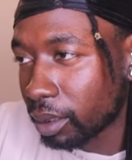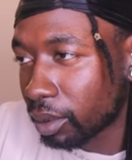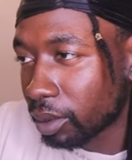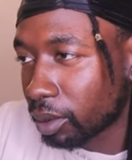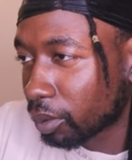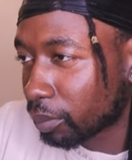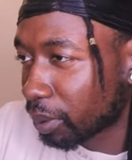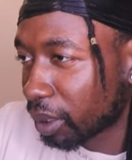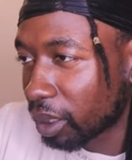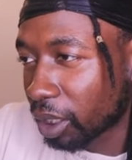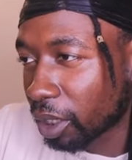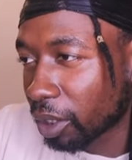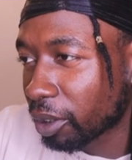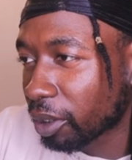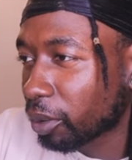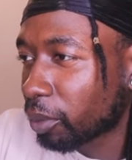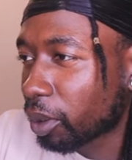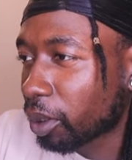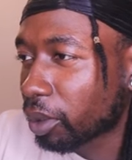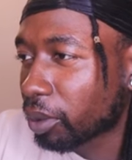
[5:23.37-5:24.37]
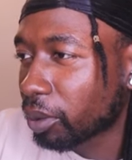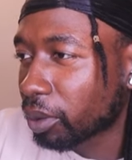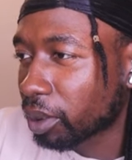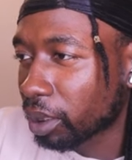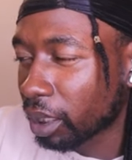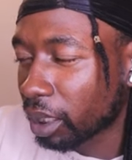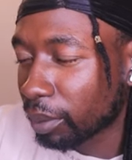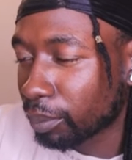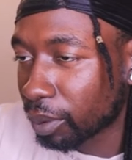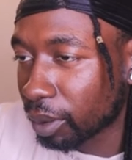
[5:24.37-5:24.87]
You'll be the only one who can
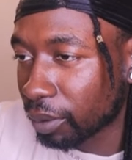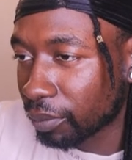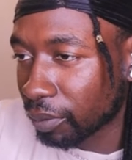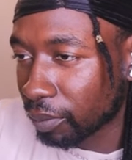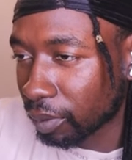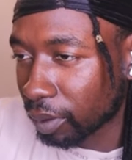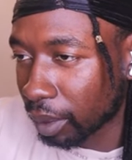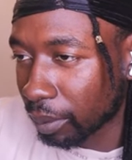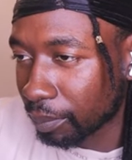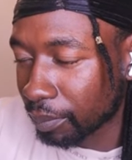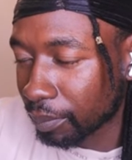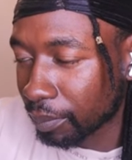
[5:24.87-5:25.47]
hear both of them.